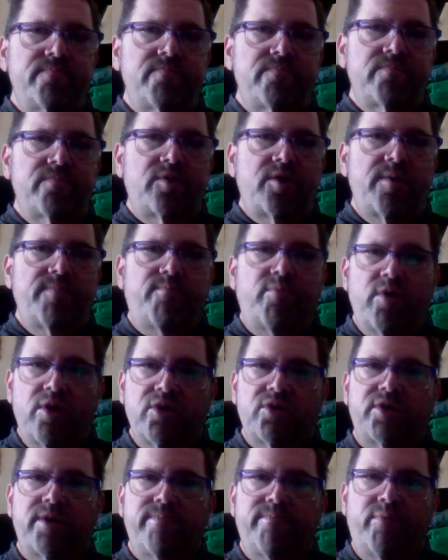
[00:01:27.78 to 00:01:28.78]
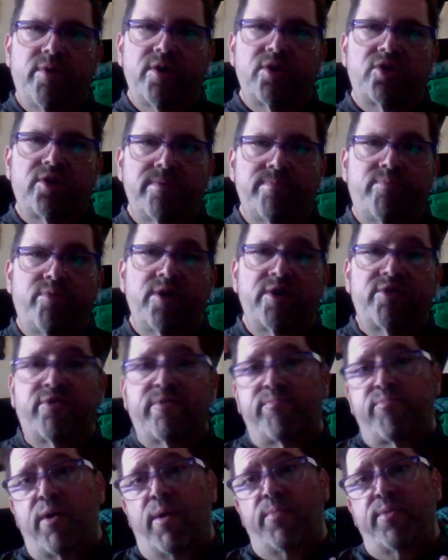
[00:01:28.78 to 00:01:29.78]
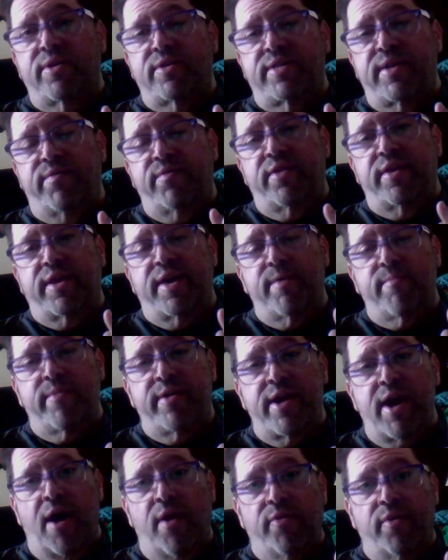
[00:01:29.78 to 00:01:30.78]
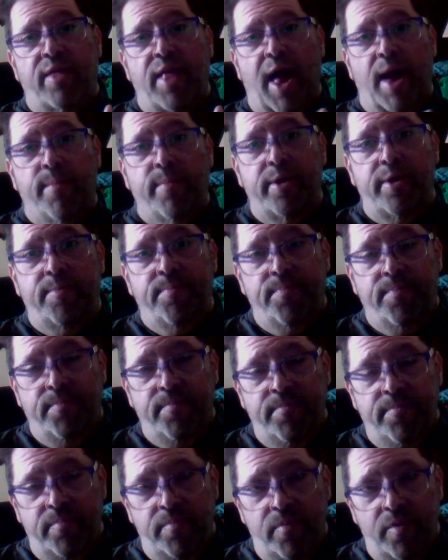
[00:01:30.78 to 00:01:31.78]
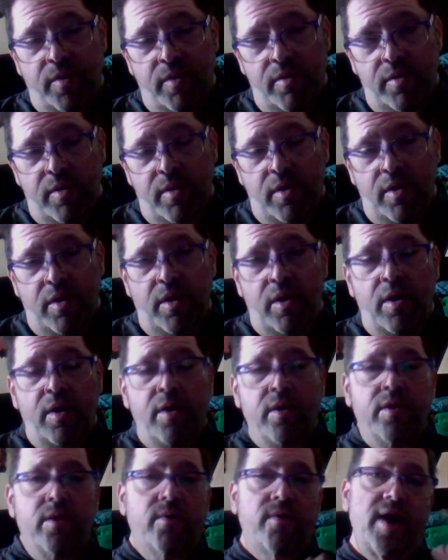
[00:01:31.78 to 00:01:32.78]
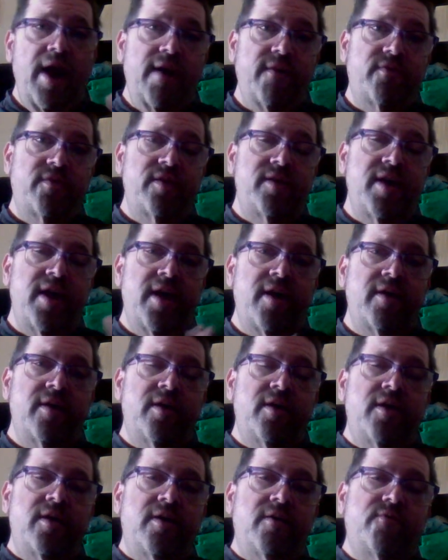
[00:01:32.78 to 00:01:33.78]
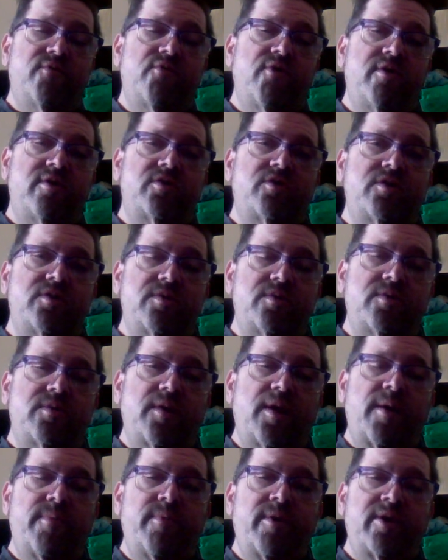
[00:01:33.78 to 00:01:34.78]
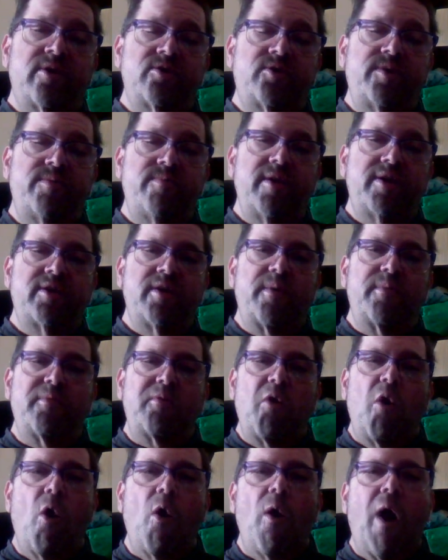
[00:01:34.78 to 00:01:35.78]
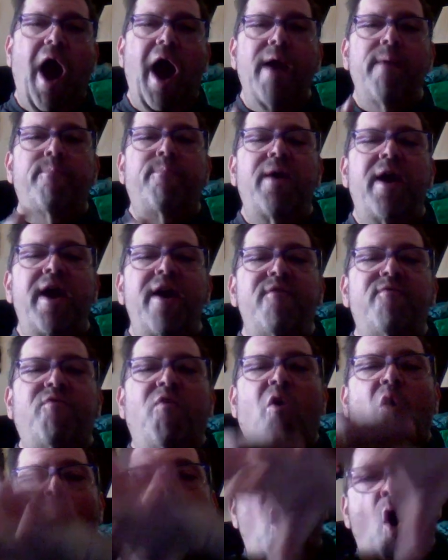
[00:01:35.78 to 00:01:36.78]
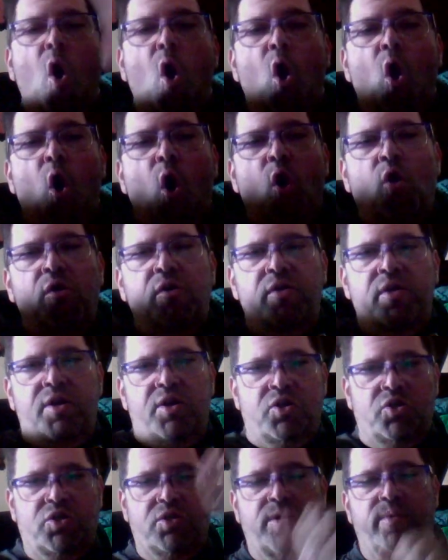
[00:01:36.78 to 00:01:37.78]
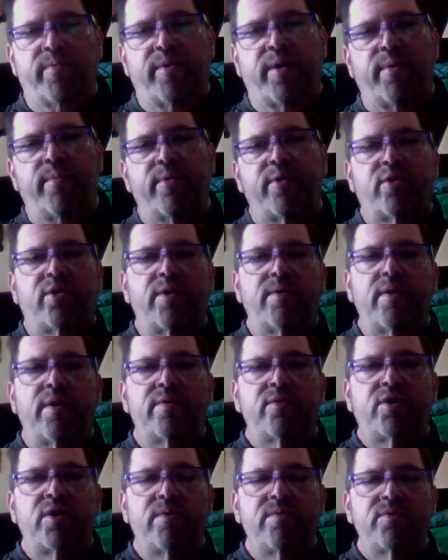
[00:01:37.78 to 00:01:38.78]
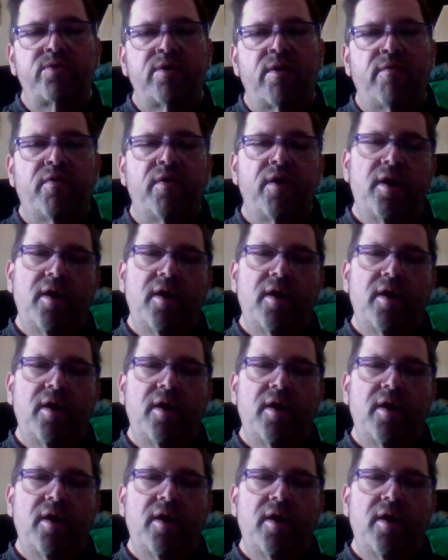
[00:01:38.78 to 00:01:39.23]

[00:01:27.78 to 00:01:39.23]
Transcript: she pushed for public safety to keep me out of the lobby. Now after that, of course, and because she makes it, I paid for all of this. In terms of